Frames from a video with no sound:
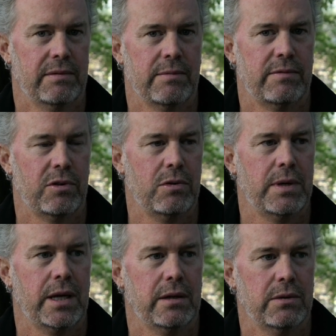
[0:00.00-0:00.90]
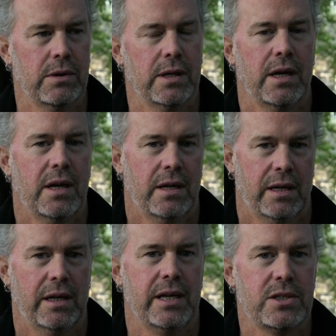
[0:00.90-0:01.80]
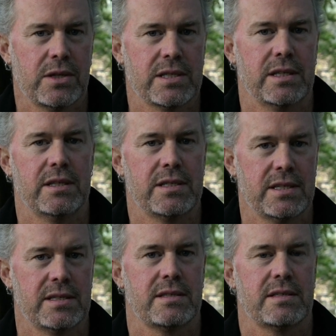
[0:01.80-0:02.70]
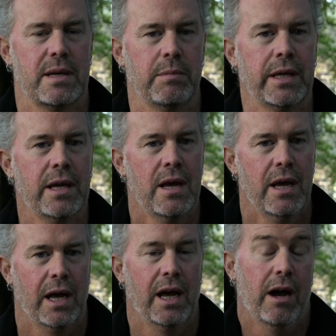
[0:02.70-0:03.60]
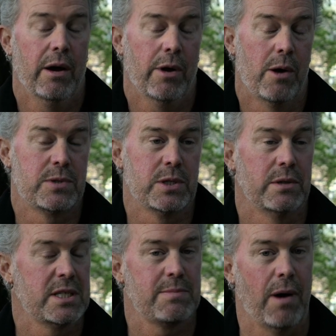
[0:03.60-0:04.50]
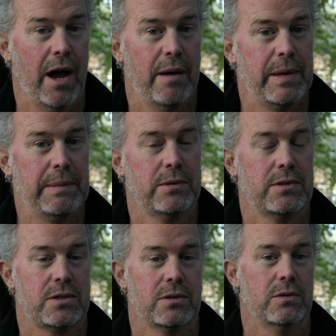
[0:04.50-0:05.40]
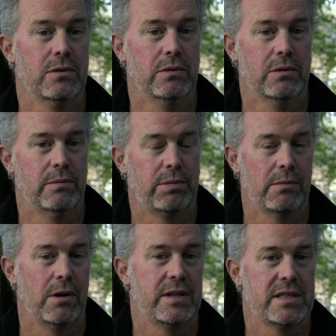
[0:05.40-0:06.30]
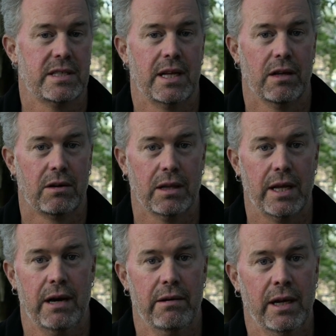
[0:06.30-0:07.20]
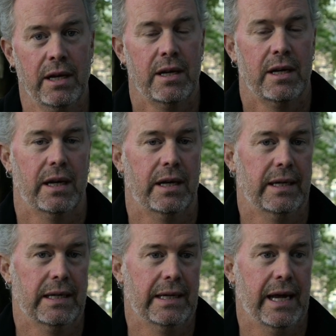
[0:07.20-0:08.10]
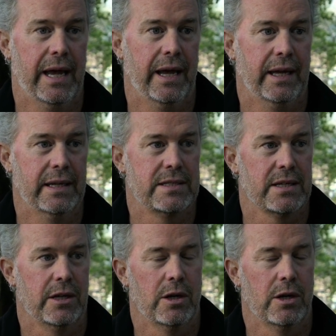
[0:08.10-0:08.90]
Frome here who are interested in the citizens' assembly. I hope to inspire people to promote this in their local area, and I